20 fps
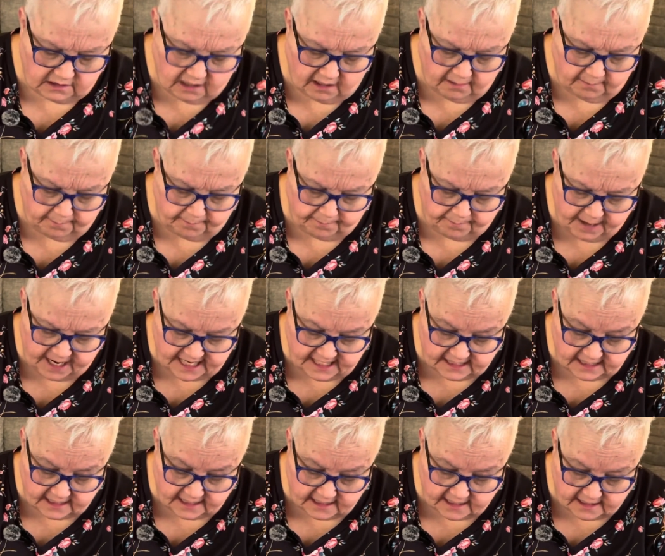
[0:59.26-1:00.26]
A
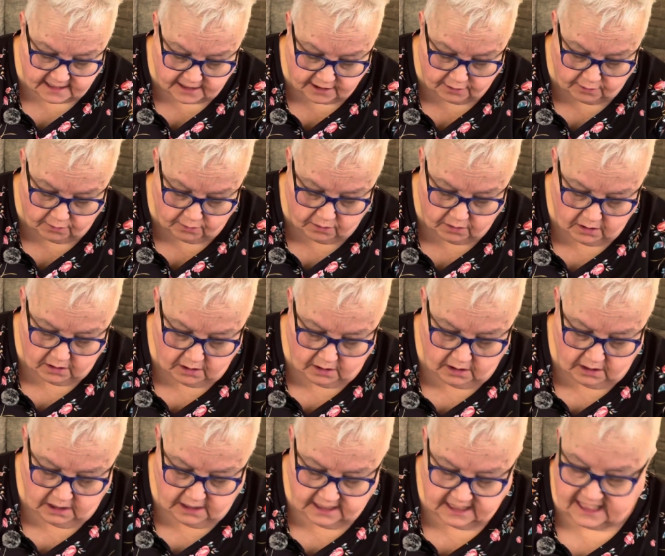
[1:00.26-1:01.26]
basis to
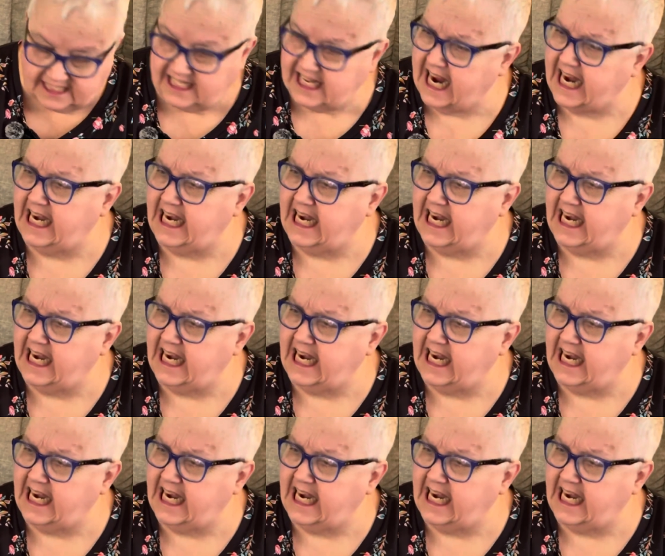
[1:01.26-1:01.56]
stay